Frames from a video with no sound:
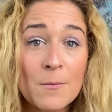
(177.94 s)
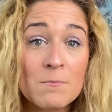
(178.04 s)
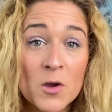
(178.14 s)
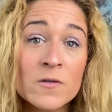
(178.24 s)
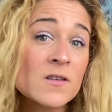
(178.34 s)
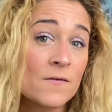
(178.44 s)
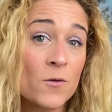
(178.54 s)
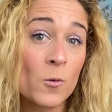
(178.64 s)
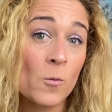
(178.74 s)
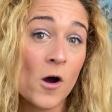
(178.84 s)
most of
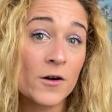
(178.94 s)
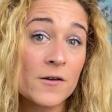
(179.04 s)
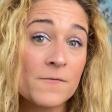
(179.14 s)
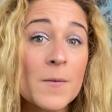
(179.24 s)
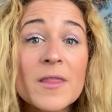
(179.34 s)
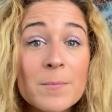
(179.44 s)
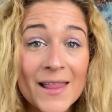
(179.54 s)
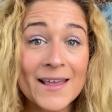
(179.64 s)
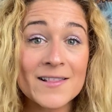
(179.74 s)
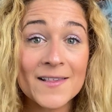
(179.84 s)
their water from the
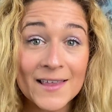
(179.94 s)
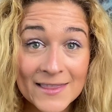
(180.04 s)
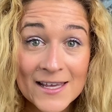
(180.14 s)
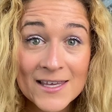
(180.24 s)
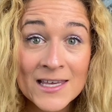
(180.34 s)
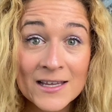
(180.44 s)
plants that they eat.